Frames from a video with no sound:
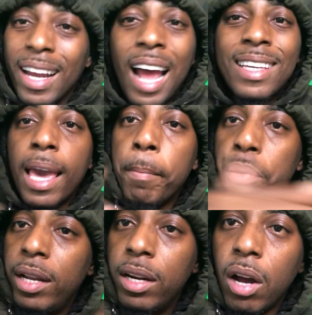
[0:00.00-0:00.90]
And I can't
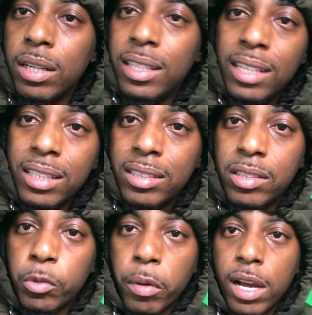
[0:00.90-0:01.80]
put it on the
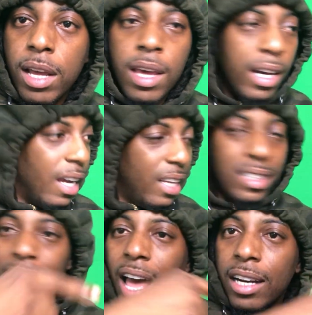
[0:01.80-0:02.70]
youngsters, bro. Because
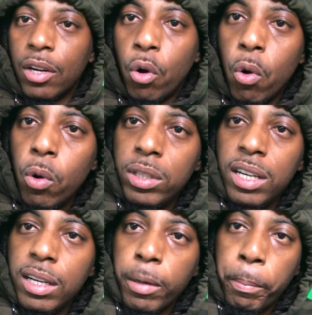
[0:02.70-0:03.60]
there's a lot of cool
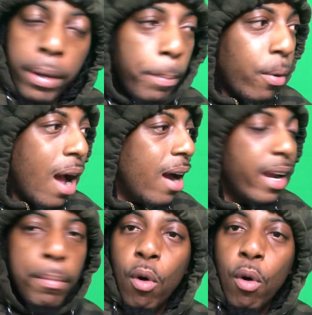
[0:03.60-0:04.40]
younger people out here